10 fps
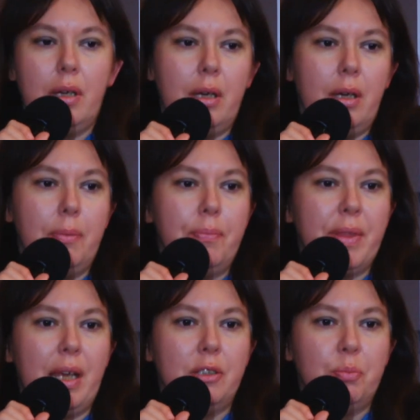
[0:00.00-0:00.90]

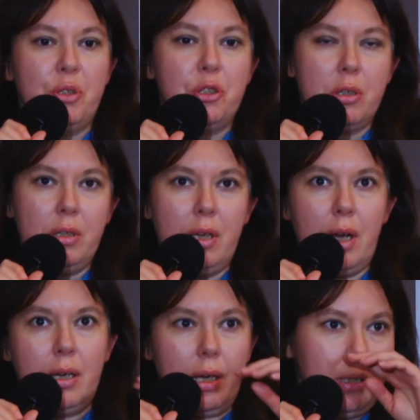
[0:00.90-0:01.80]
especially,
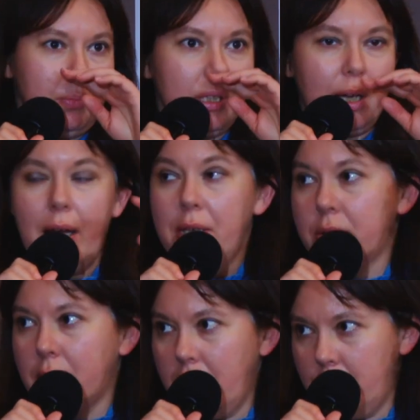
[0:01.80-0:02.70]
I mean,
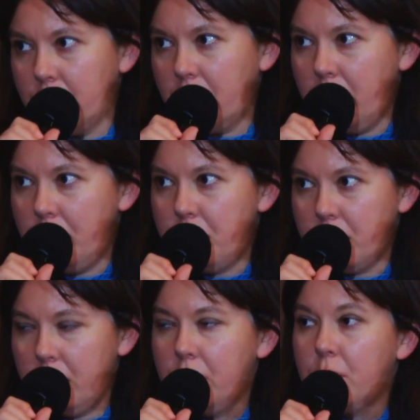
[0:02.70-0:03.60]
higher
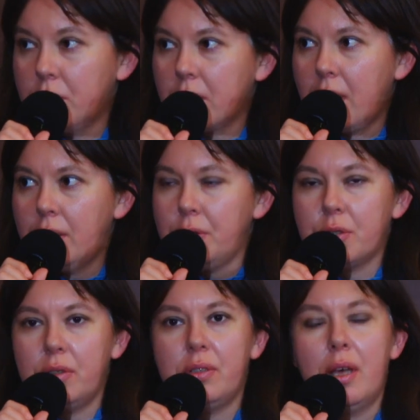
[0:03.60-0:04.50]
education in your
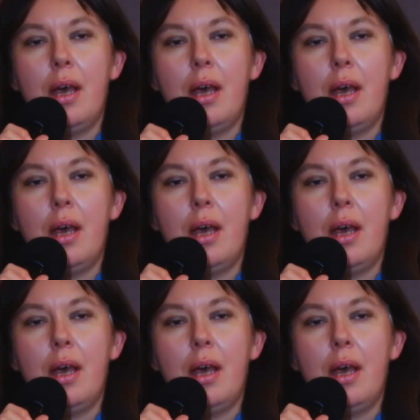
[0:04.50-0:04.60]
countries.